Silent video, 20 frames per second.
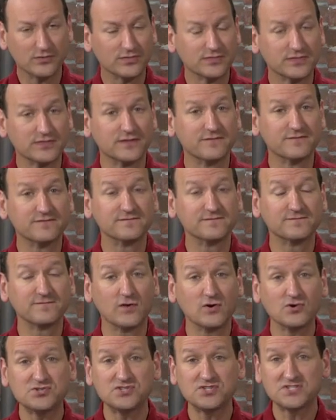the
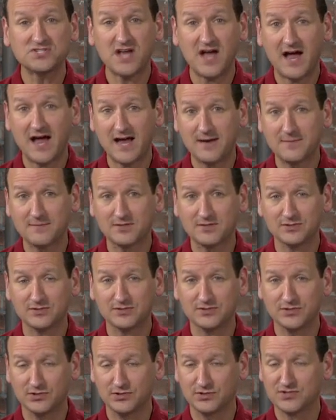first time you
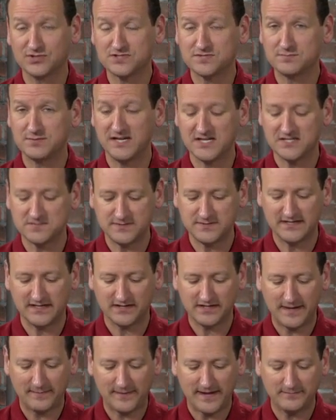use PHP
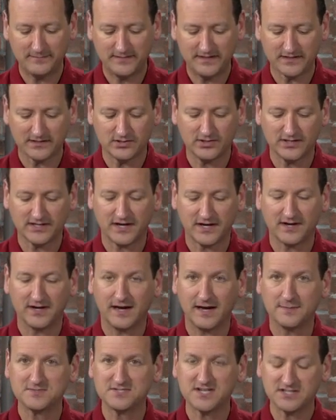LDAP admin and click on an
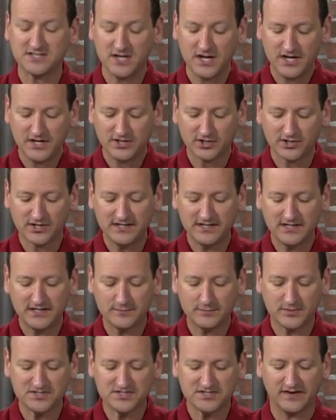object, you're going to get a
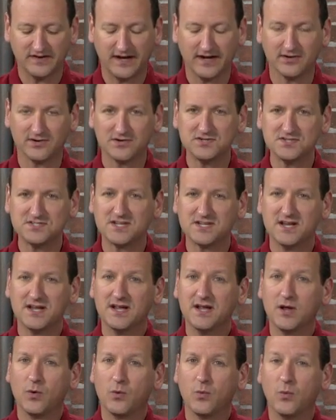bunch of errors.
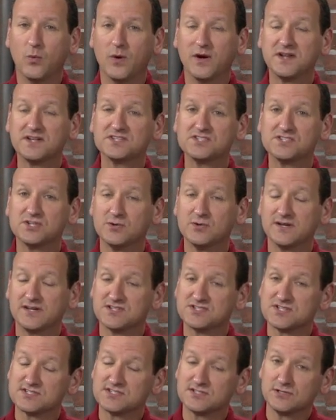What it's doing
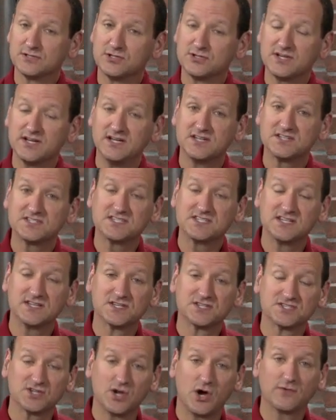is it's looking to see the
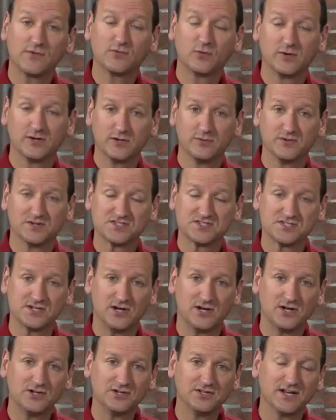software you
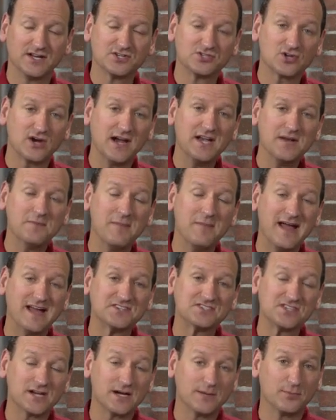installed and trying to
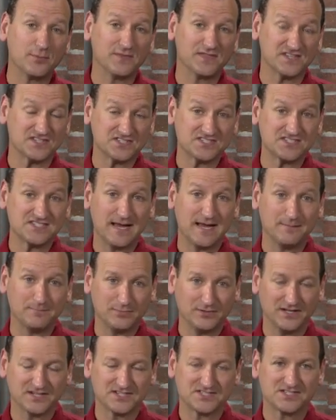match that up with its
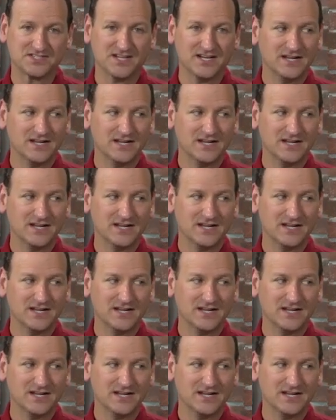templates.